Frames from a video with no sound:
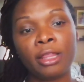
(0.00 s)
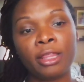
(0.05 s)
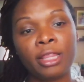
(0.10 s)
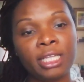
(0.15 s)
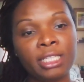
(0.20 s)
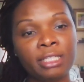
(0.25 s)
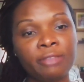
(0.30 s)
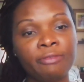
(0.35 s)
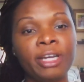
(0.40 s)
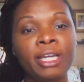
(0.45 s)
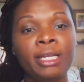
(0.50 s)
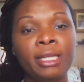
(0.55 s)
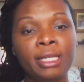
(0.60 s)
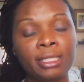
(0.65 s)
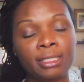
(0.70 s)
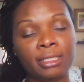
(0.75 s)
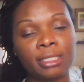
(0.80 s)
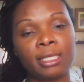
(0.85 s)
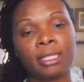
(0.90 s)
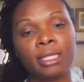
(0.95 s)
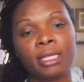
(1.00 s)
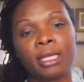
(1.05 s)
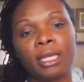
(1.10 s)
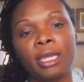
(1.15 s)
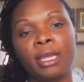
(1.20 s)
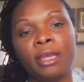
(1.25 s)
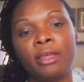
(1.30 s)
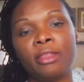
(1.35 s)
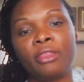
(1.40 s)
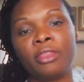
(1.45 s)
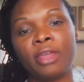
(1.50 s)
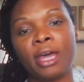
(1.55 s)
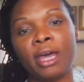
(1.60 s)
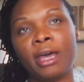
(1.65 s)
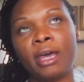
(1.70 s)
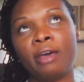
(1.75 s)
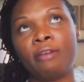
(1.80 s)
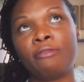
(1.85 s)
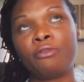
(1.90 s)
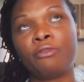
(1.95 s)
These findings indicate
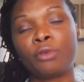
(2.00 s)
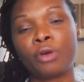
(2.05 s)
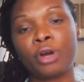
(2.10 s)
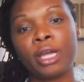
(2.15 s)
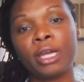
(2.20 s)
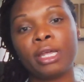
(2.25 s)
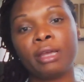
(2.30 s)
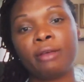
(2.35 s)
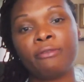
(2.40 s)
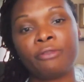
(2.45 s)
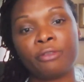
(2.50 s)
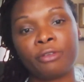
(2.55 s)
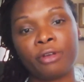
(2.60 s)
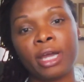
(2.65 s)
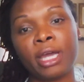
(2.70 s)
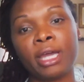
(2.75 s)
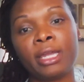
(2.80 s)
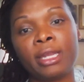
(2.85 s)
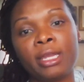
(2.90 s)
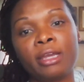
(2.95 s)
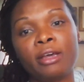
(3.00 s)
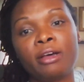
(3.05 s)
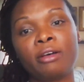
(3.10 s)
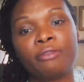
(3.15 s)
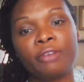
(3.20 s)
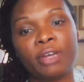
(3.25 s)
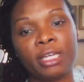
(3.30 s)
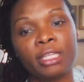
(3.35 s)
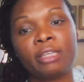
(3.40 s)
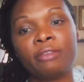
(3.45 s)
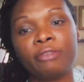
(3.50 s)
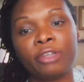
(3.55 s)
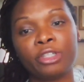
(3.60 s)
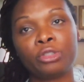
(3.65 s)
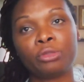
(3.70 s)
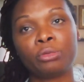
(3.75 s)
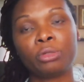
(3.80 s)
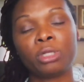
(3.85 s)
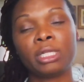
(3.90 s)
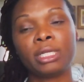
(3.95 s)
that a variety of
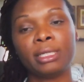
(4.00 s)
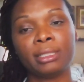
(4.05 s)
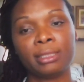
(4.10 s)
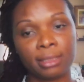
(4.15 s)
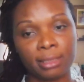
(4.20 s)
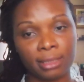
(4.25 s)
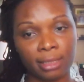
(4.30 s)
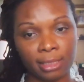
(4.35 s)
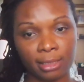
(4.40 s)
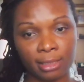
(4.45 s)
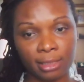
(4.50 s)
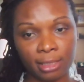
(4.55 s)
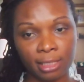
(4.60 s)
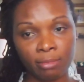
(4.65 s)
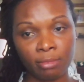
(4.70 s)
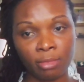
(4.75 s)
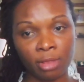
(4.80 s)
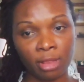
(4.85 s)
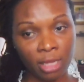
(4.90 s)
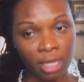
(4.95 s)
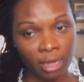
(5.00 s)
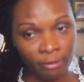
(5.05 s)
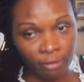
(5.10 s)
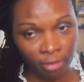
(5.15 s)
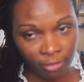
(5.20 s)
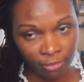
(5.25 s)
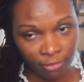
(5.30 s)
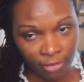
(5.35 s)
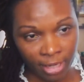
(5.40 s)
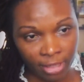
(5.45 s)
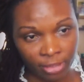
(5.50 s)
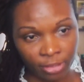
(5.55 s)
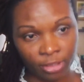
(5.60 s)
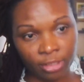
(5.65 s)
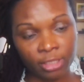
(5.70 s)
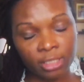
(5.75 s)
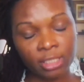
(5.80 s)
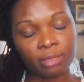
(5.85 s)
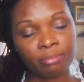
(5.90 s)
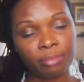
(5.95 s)
individual and system level
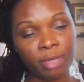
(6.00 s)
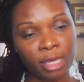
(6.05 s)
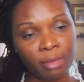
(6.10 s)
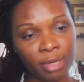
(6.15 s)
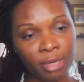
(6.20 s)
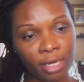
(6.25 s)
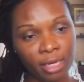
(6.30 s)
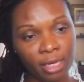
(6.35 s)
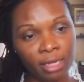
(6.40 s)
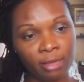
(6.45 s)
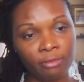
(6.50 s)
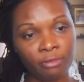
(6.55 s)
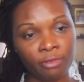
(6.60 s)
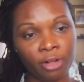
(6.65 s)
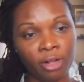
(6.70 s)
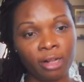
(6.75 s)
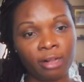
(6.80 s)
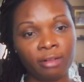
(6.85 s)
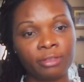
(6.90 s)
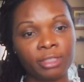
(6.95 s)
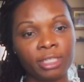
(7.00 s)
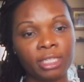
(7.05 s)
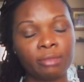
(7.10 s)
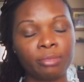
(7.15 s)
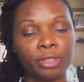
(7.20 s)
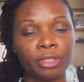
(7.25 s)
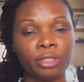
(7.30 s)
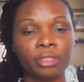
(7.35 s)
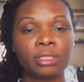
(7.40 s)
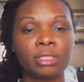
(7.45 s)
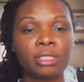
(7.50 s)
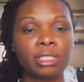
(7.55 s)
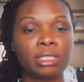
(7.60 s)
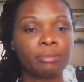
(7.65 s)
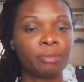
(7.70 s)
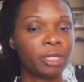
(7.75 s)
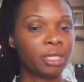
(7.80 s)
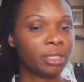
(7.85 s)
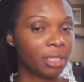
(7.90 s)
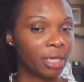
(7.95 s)
factors may be involved in
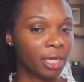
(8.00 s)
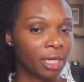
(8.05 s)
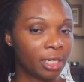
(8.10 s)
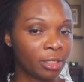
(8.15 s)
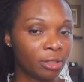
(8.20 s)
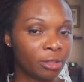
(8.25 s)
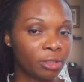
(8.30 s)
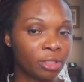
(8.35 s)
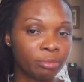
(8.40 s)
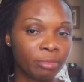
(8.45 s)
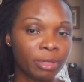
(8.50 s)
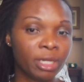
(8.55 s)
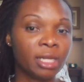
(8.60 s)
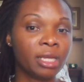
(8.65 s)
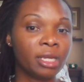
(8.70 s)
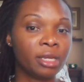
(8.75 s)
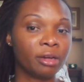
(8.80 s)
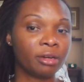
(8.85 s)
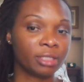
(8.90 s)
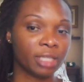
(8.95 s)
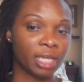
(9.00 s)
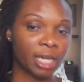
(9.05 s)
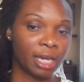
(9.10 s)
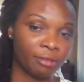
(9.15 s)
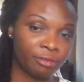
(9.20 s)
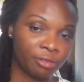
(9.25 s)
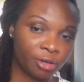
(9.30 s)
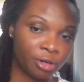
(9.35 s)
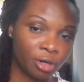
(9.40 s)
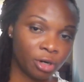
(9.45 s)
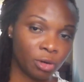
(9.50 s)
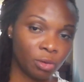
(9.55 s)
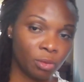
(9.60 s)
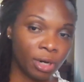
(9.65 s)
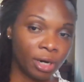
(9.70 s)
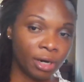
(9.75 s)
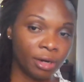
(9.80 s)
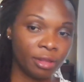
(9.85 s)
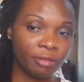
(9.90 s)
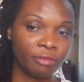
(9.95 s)
persons being diagnosed many years after
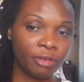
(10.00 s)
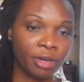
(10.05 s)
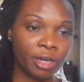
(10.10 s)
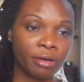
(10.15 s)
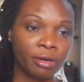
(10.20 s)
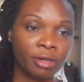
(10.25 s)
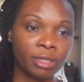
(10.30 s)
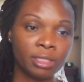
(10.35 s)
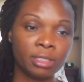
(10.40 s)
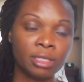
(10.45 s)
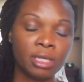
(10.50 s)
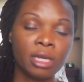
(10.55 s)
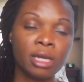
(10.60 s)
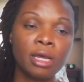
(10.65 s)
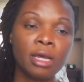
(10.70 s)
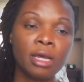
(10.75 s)
acquiring the virus.